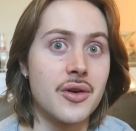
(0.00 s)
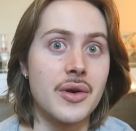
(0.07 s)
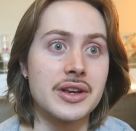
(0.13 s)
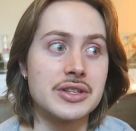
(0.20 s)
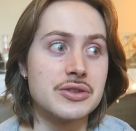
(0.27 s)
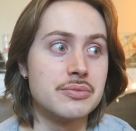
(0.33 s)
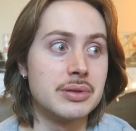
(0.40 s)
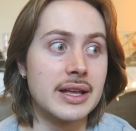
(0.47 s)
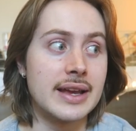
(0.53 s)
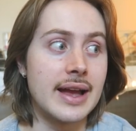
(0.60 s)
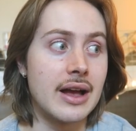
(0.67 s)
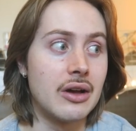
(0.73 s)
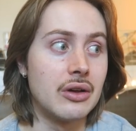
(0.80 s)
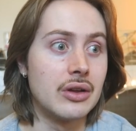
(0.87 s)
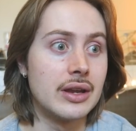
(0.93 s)
going to play
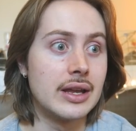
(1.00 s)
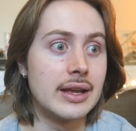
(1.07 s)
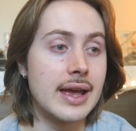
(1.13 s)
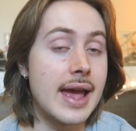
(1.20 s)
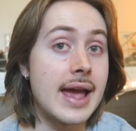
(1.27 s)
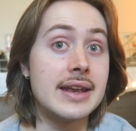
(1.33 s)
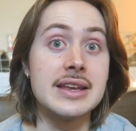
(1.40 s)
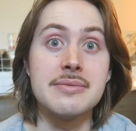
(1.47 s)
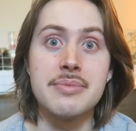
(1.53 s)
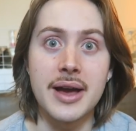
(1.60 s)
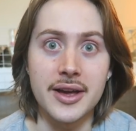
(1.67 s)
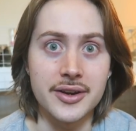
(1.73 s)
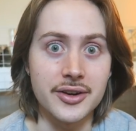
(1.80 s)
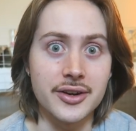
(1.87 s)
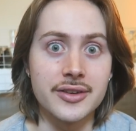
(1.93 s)
out any
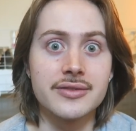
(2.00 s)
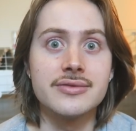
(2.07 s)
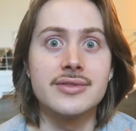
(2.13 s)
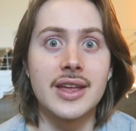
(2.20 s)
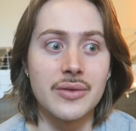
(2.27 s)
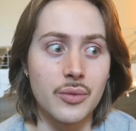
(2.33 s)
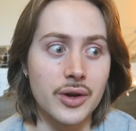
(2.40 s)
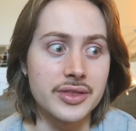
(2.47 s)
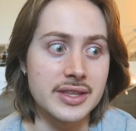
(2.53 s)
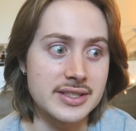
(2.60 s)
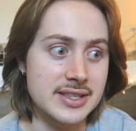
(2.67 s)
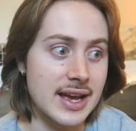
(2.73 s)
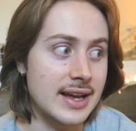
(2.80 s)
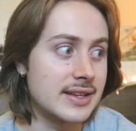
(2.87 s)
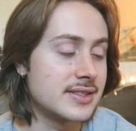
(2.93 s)
better than what
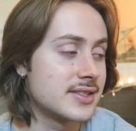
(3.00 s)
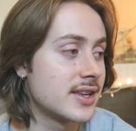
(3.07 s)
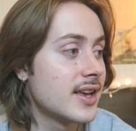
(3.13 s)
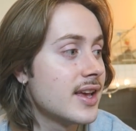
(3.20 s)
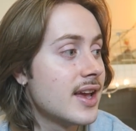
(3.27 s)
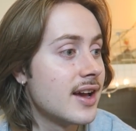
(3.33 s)
this has.